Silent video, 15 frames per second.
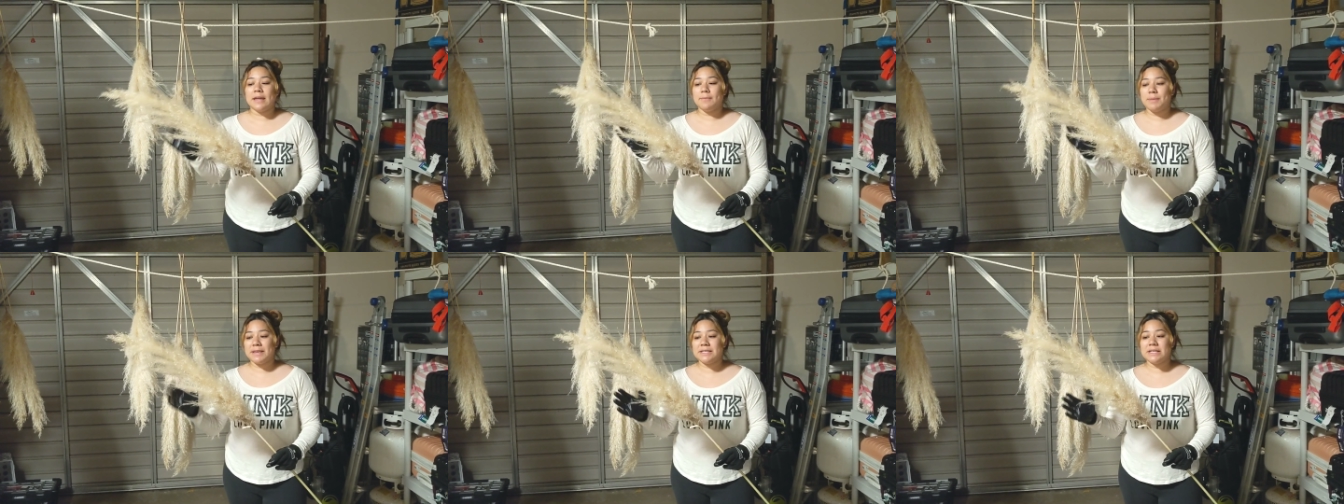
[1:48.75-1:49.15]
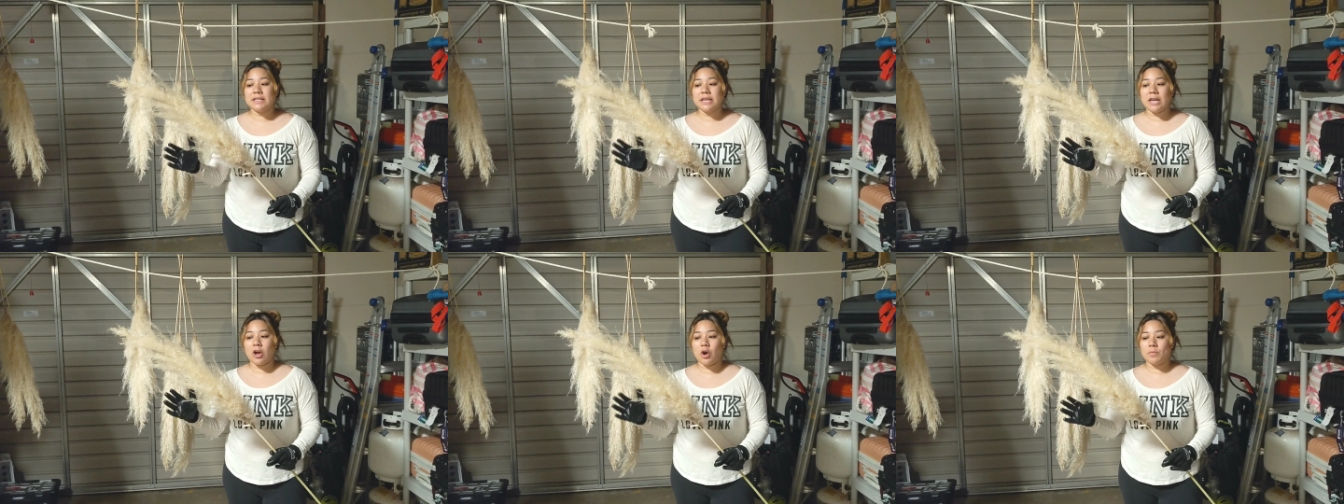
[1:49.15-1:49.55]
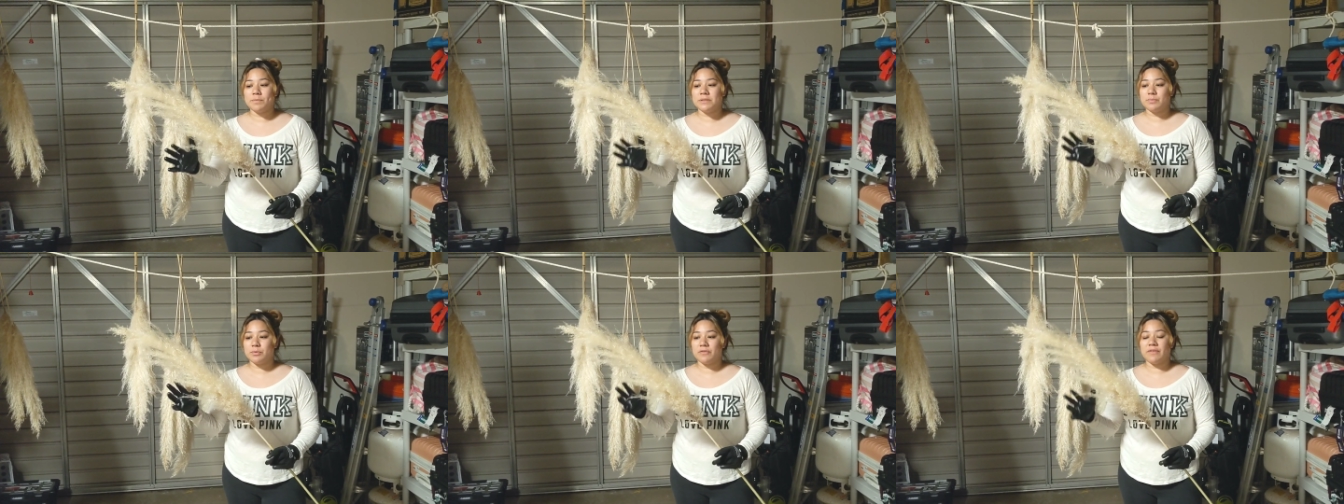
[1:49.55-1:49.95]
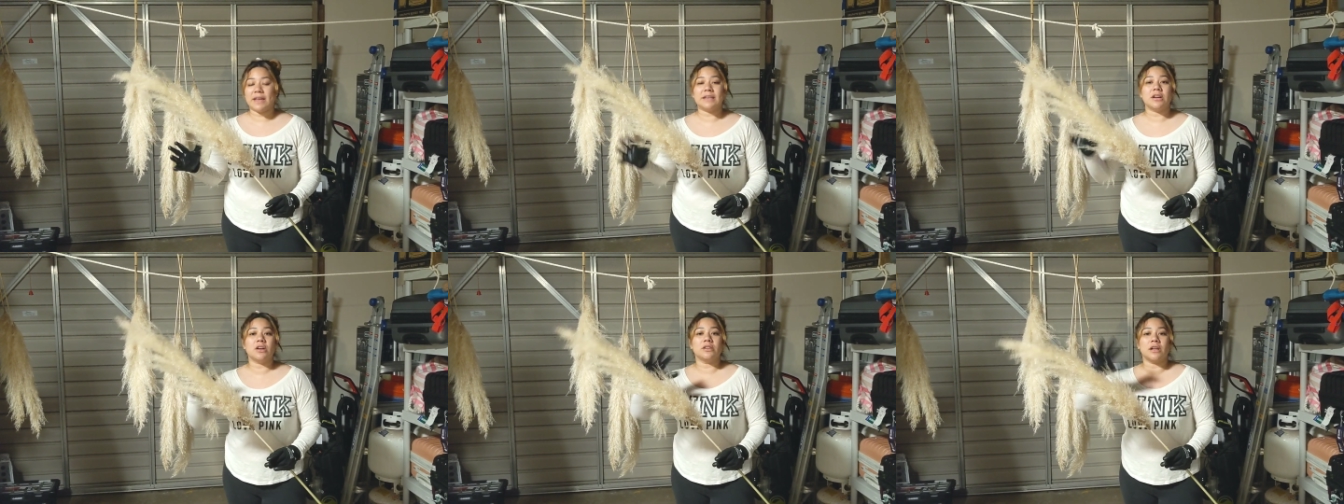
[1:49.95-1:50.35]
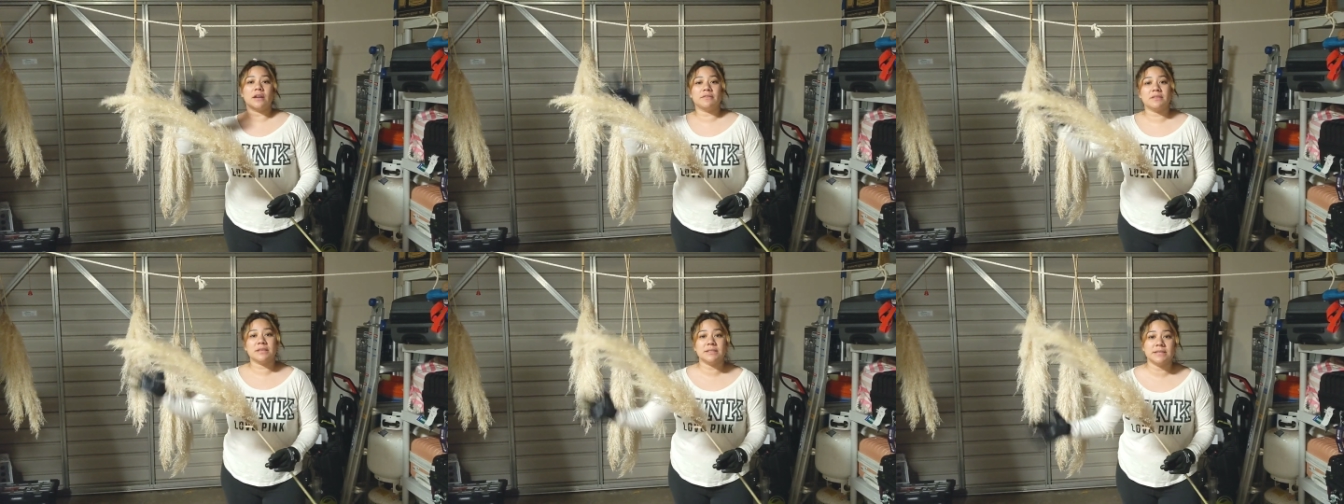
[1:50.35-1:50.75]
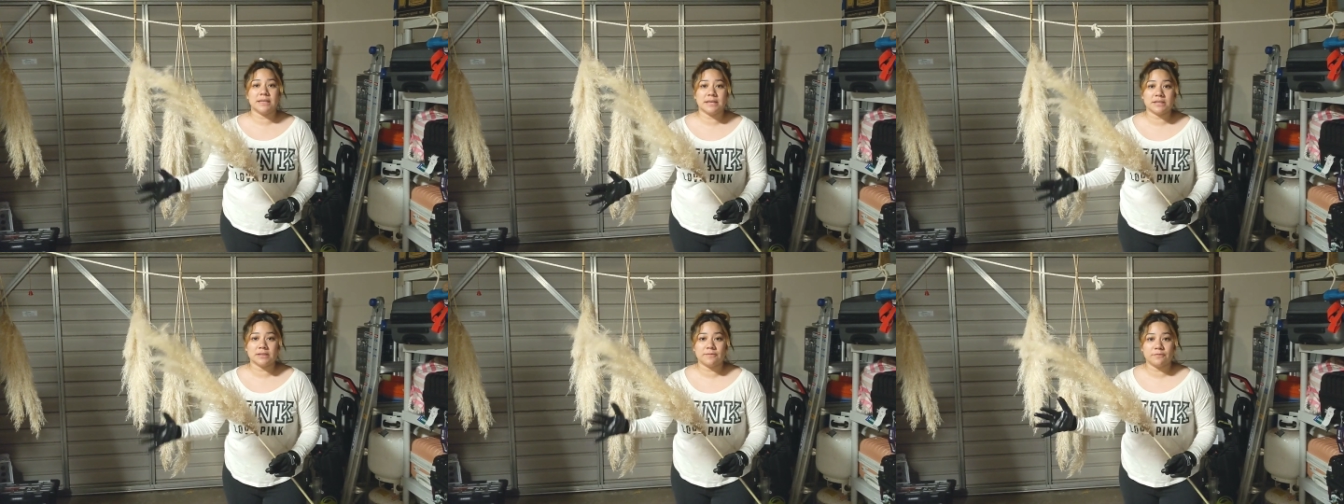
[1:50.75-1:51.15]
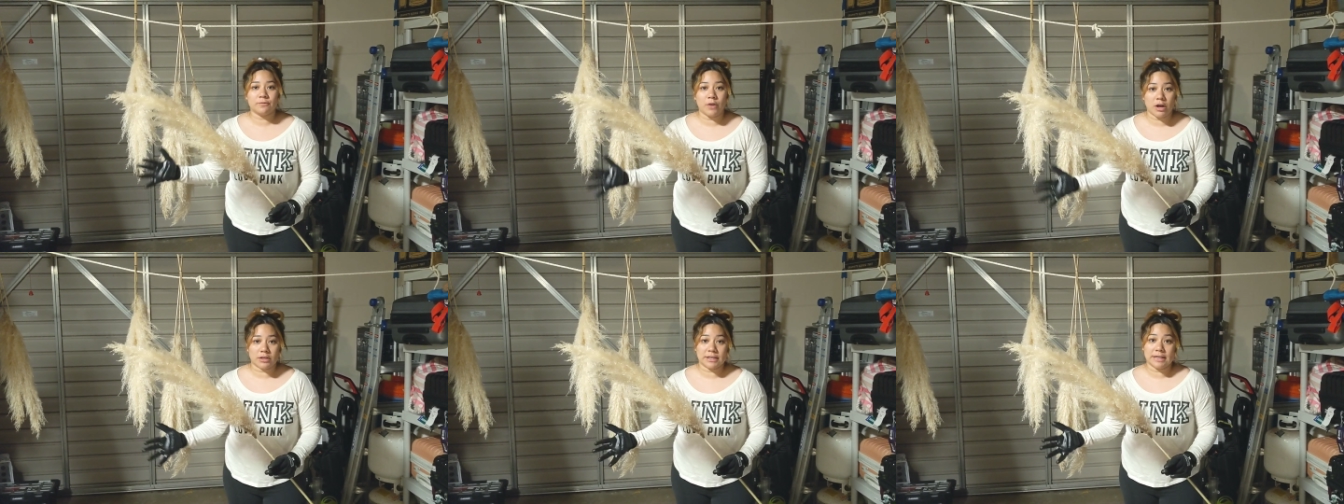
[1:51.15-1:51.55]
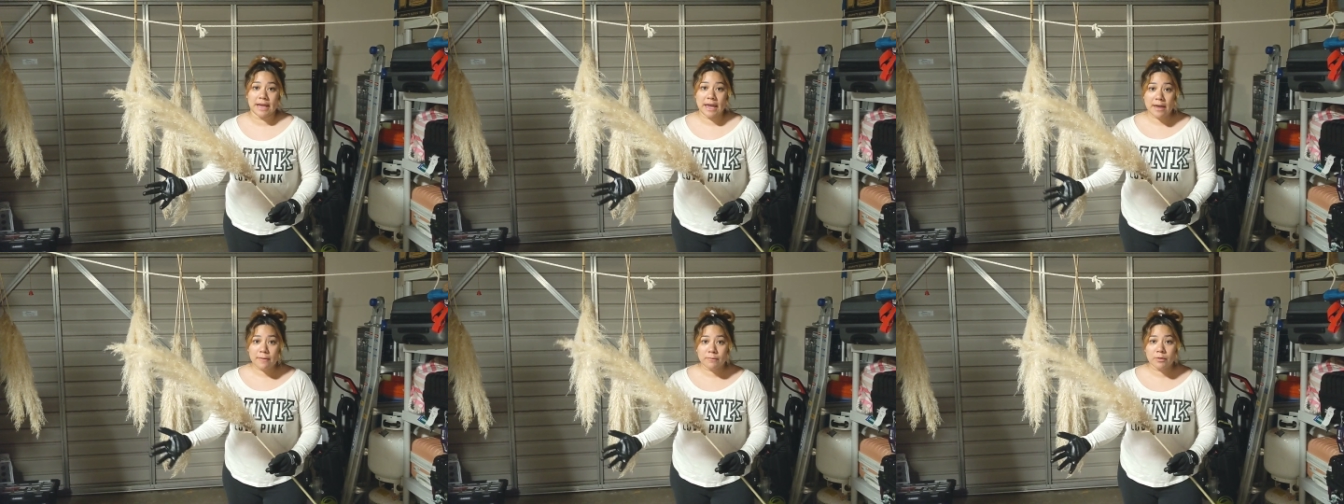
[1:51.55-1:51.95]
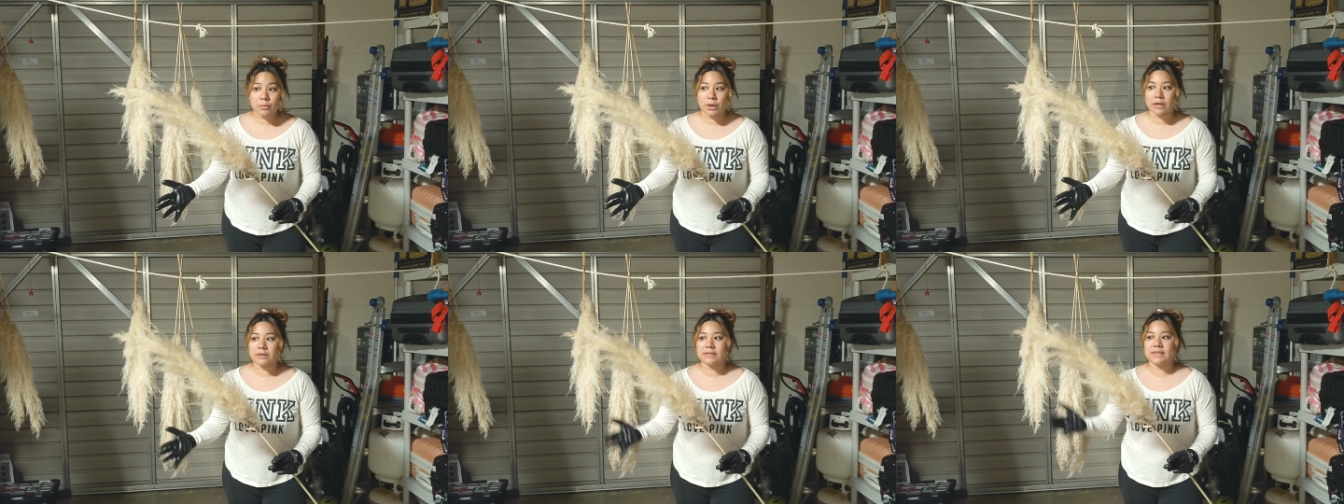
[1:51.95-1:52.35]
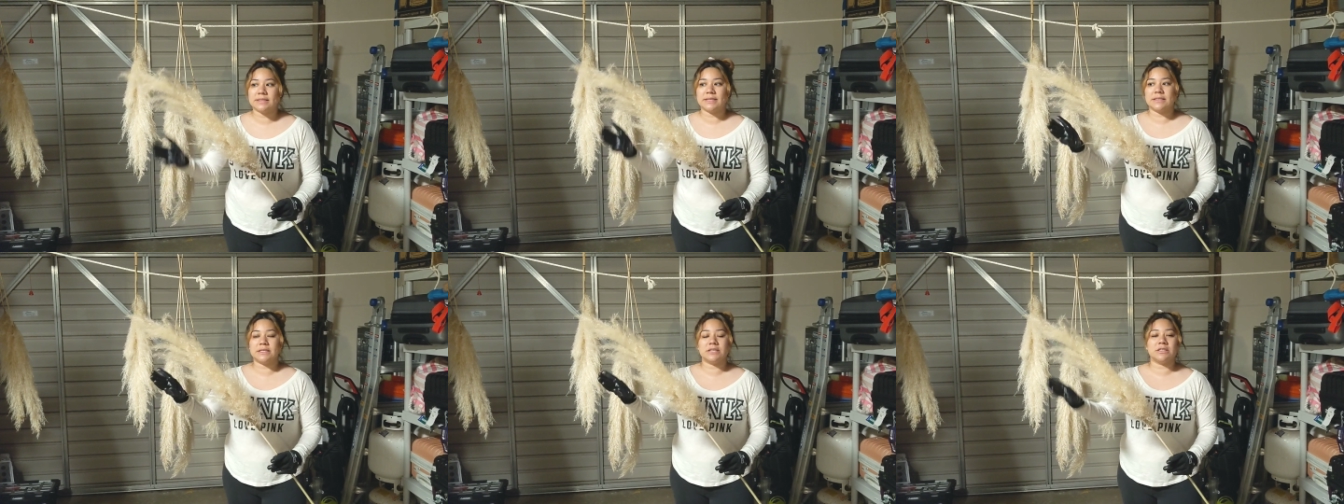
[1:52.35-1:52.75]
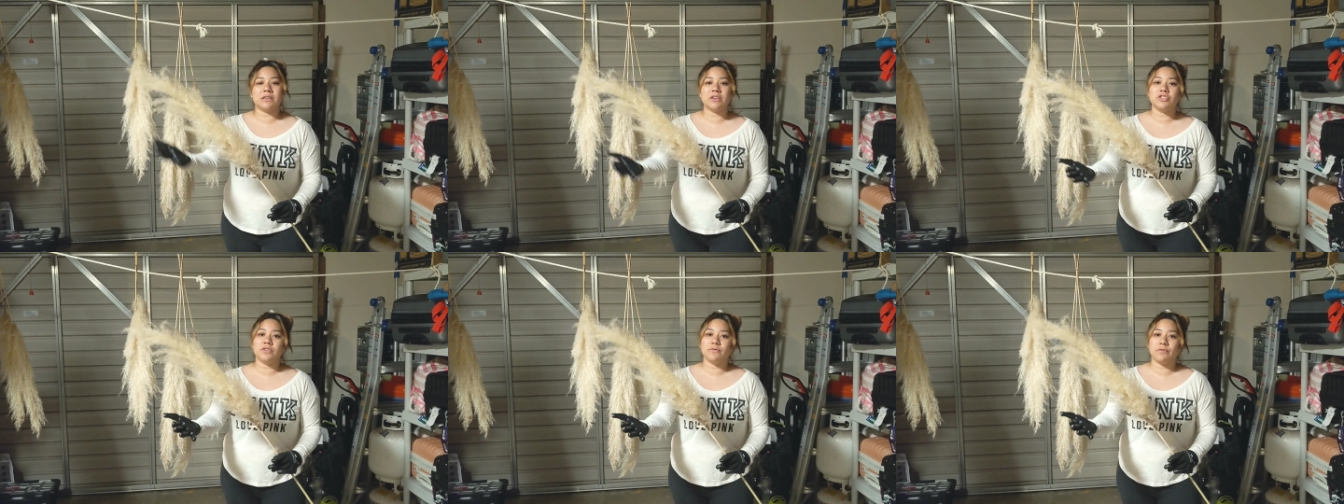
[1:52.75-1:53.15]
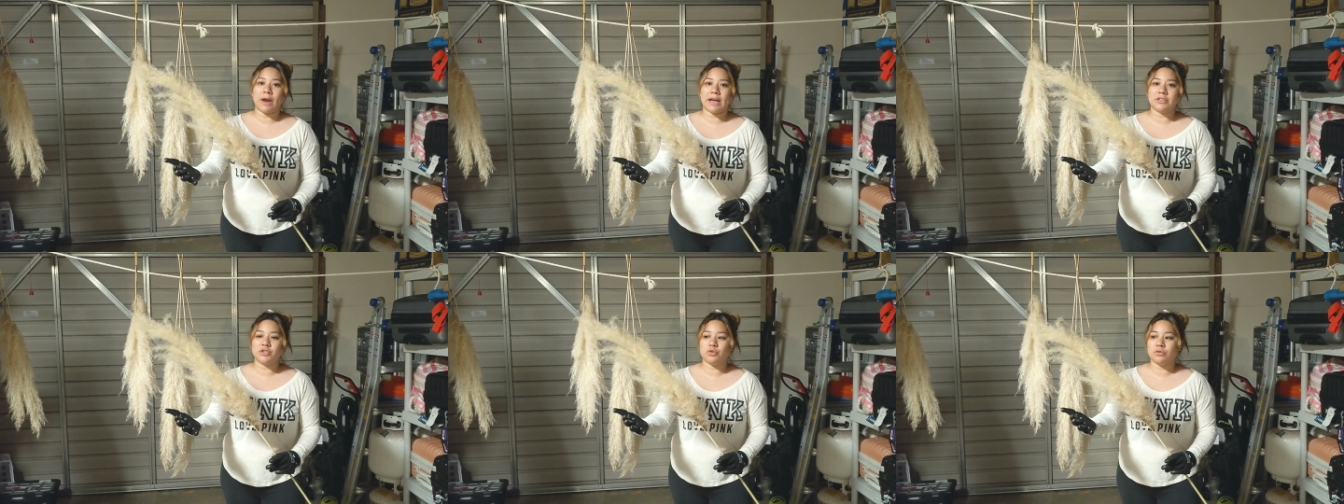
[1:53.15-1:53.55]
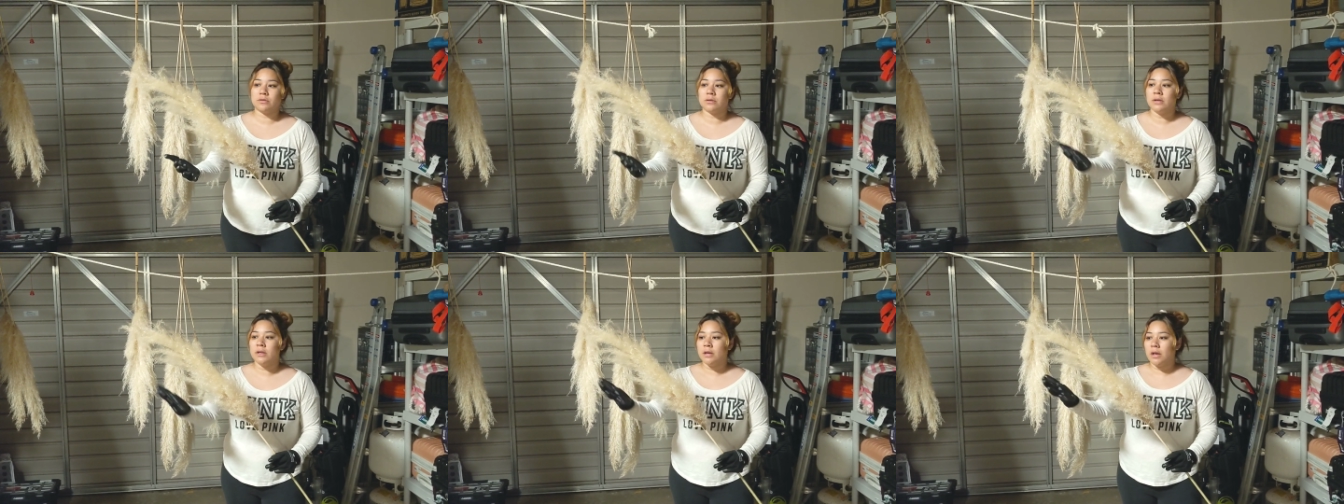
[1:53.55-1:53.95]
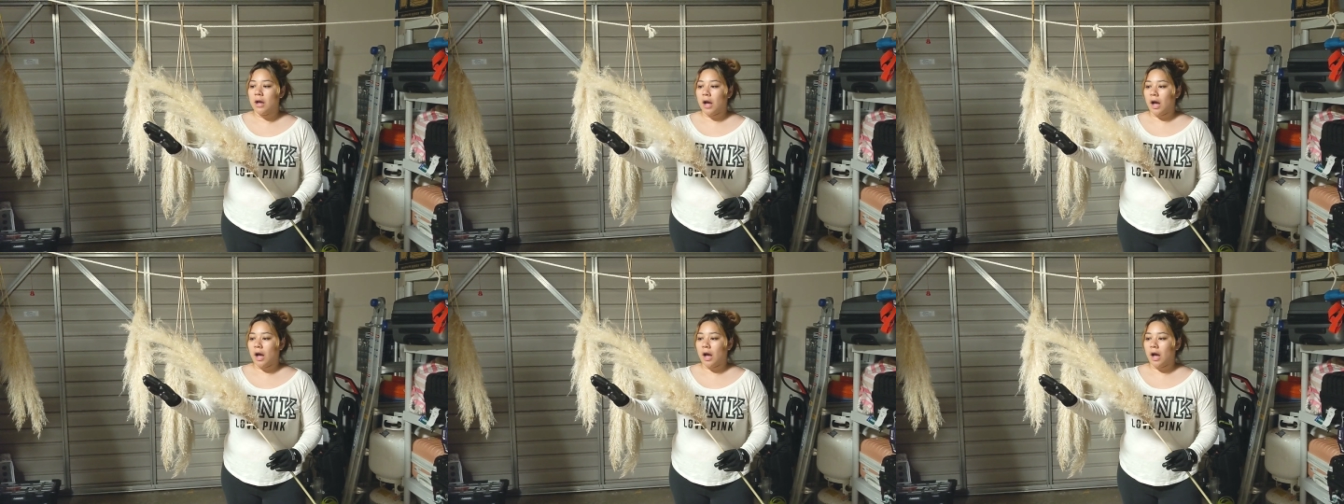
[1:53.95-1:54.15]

It basically helps prevent a lot of the seeds falling everywhere, since it's such a fragile,